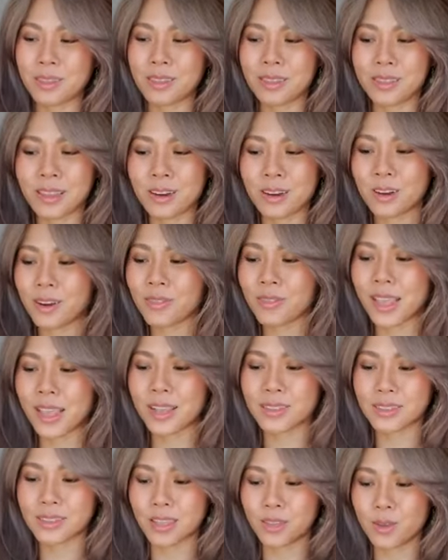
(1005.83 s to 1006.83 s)
There are
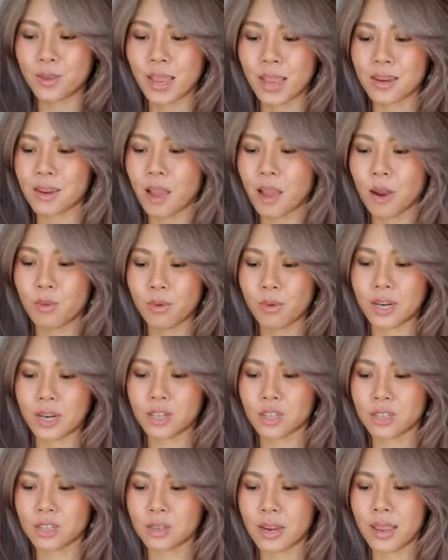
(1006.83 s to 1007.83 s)
things that you cannot
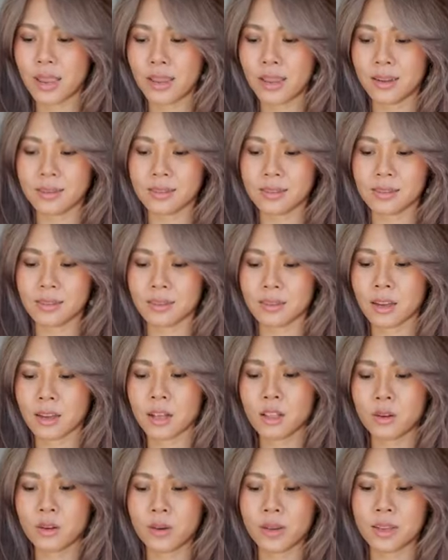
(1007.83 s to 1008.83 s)
rush, and
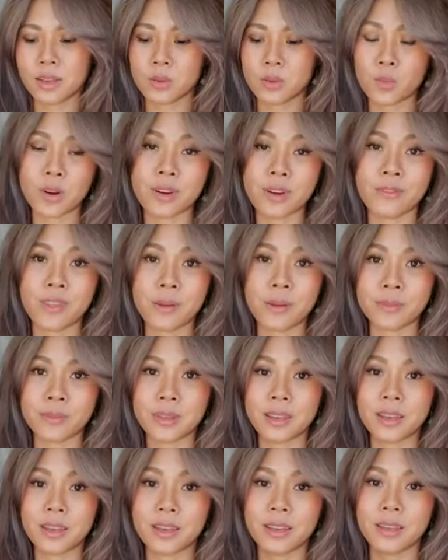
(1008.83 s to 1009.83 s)
coloring is one of them.
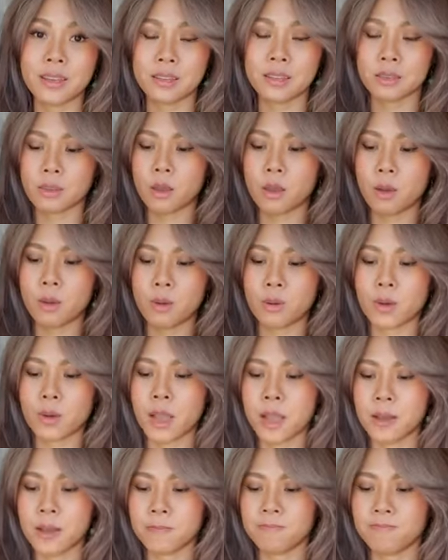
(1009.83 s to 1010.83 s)
So
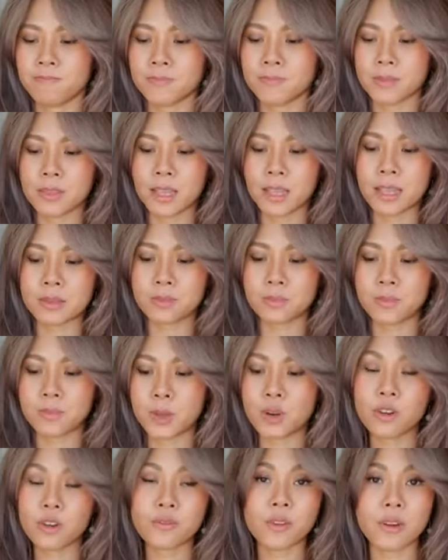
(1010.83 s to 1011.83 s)
it's
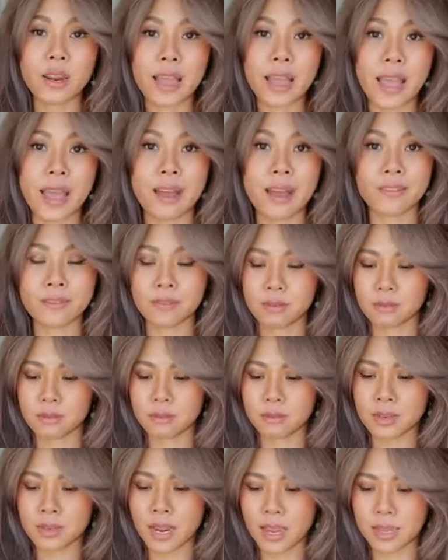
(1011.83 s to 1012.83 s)
beautiful to have
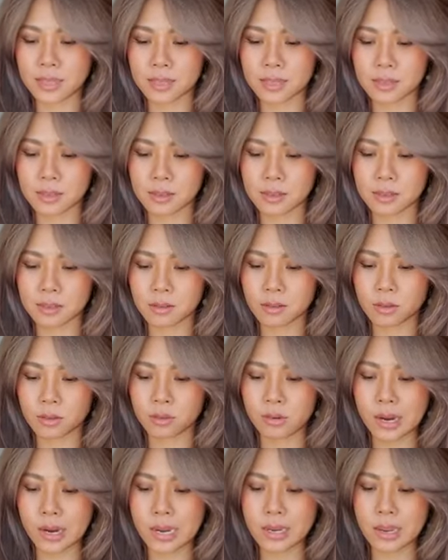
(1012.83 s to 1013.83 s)
nice,
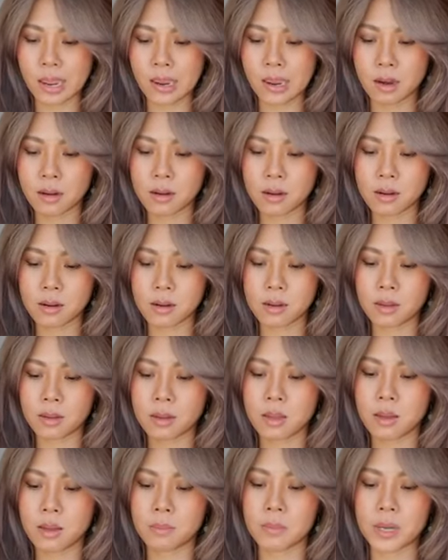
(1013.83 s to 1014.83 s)
great hair,
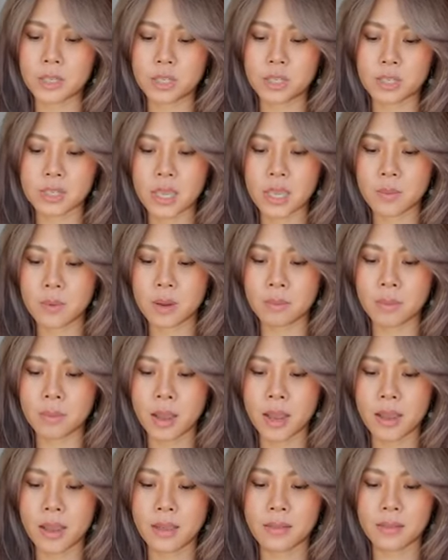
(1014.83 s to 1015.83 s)
but just keep in
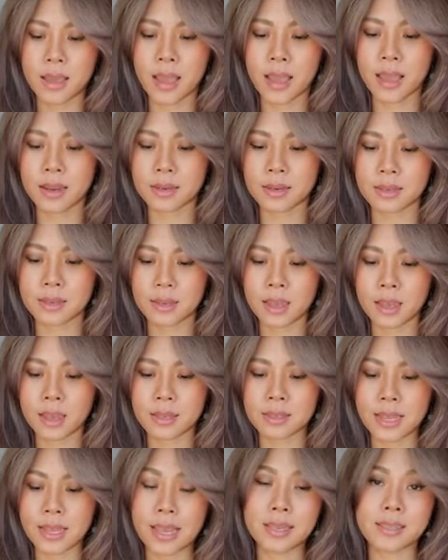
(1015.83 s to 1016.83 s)
mind that
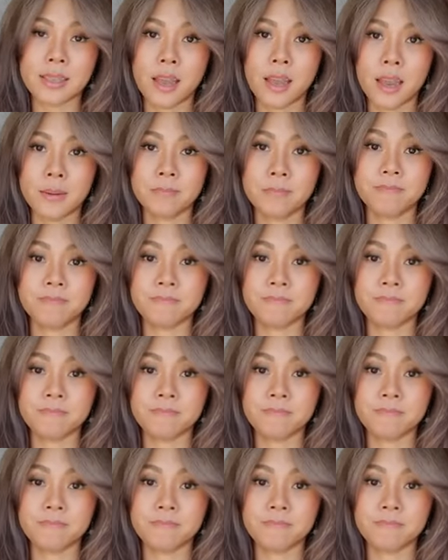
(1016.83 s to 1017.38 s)
it takes time.